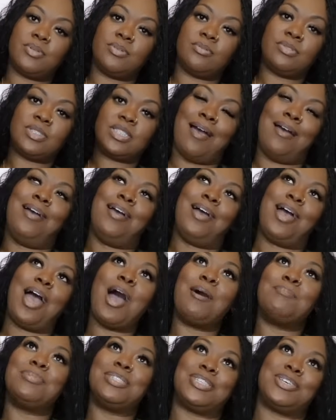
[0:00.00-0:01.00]
boots.
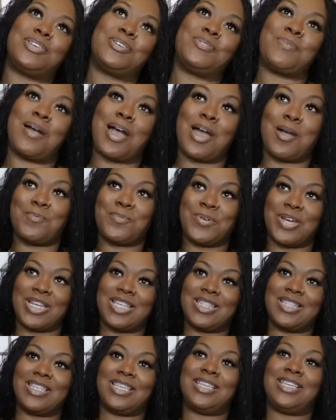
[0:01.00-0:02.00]
I'm going to tell you why I
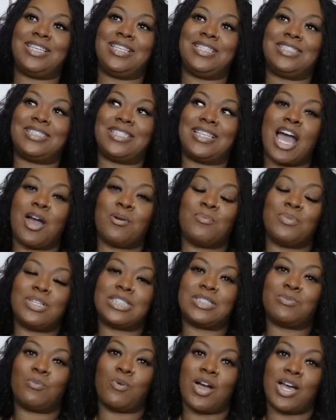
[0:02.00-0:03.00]
wanted these. I
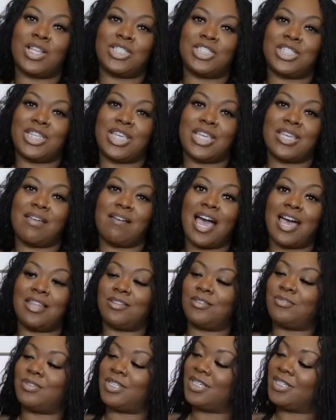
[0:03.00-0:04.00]
was watching
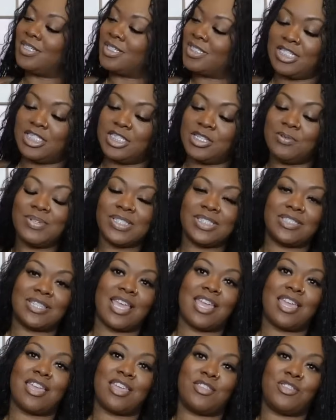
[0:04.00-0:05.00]
Hilo Look, and she was
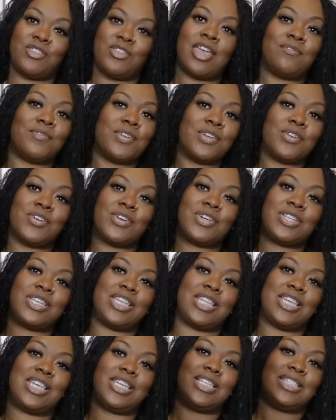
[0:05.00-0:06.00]
saying every girl
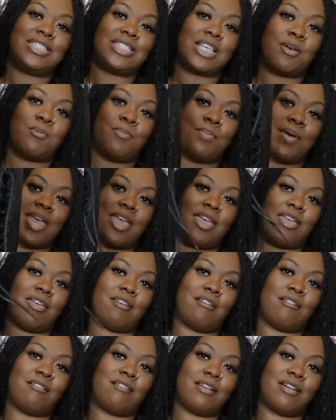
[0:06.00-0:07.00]
needs a
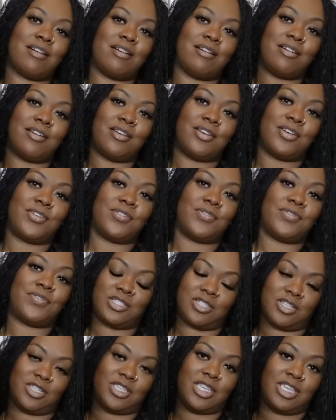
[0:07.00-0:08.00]
pair of
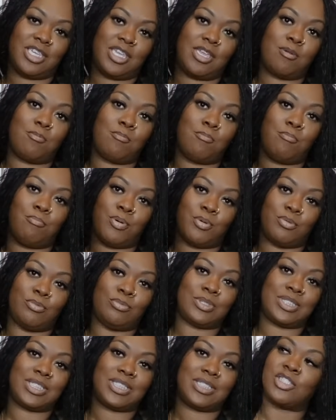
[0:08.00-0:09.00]
chunky
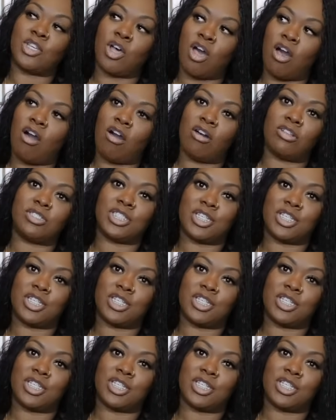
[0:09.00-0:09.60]
boots, tall